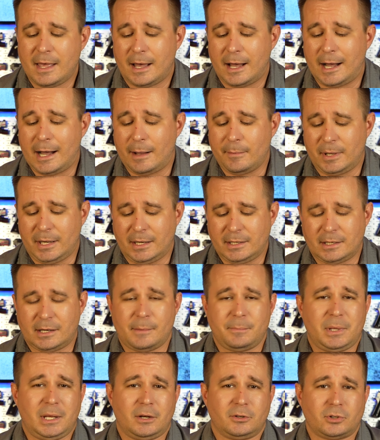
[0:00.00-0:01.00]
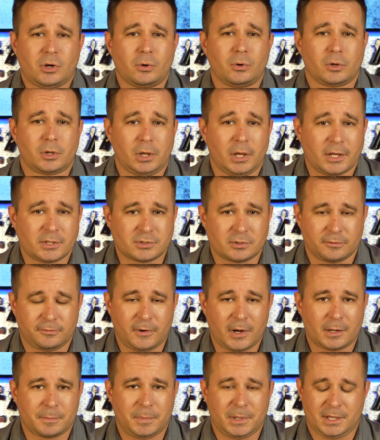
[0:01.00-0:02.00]
It ended up being a total
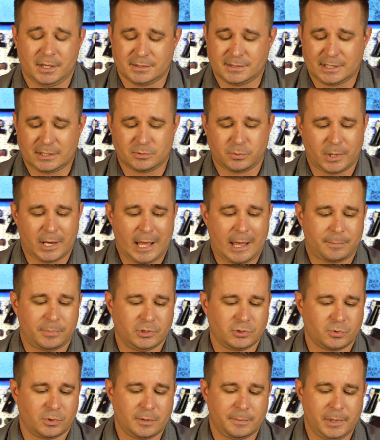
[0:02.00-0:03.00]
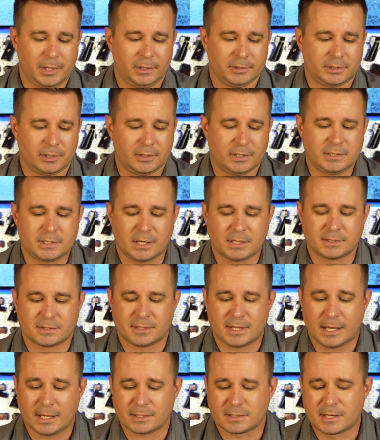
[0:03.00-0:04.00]
clusterfuck, because that's what happens when the military does
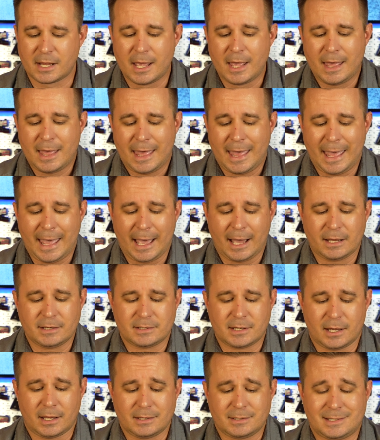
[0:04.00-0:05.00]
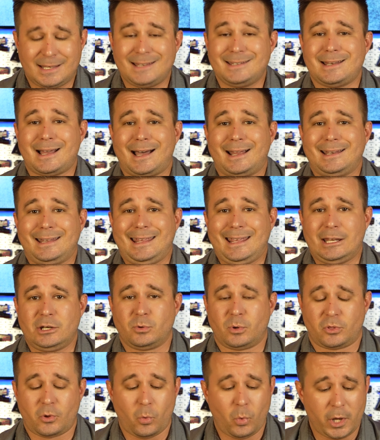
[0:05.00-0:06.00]
things, and did not end
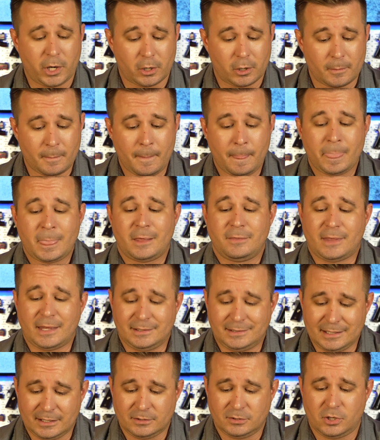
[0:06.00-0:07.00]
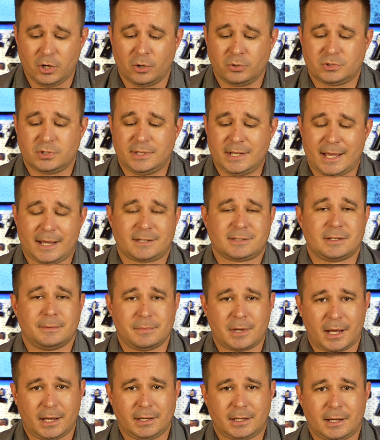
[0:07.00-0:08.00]
with a winner. They did go to the
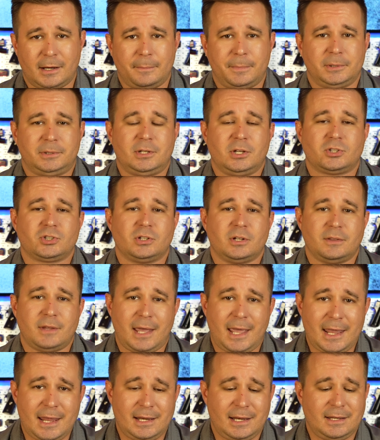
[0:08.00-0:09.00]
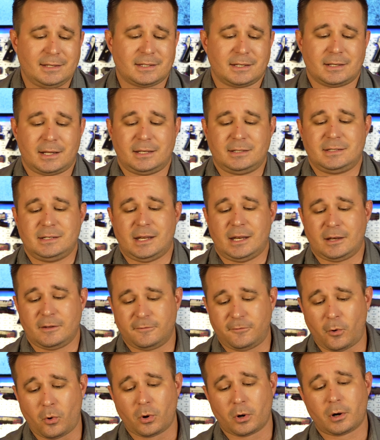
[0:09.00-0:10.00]
XM9 competition in the 80s in
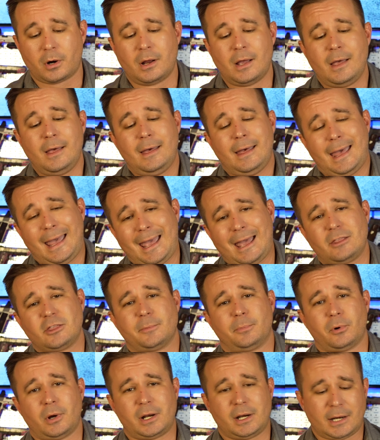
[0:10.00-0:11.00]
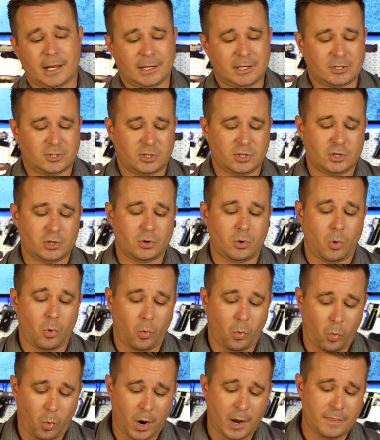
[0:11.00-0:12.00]
1984, and the Beretta 92
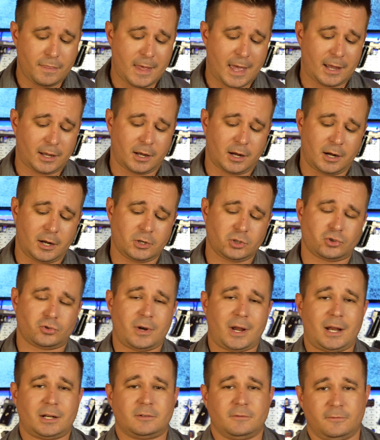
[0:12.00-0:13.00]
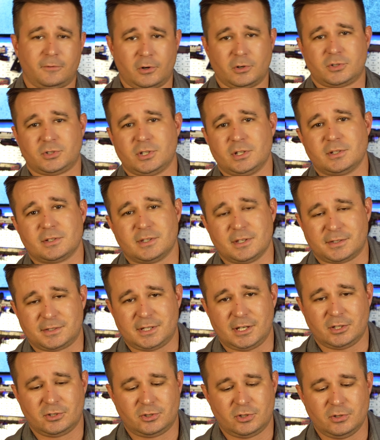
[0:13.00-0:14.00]
won that contract versus the
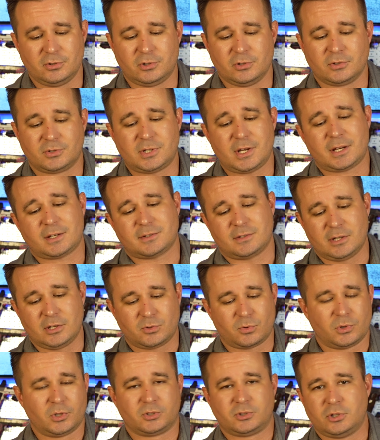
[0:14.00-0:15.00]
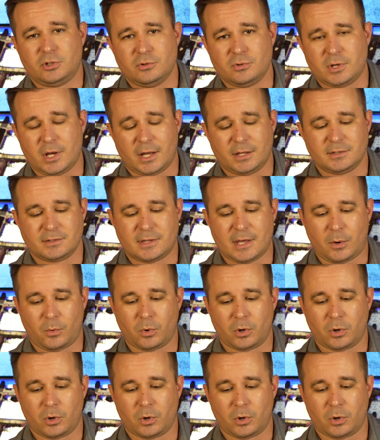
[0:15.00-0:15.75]
Sig 226. These were the two guns that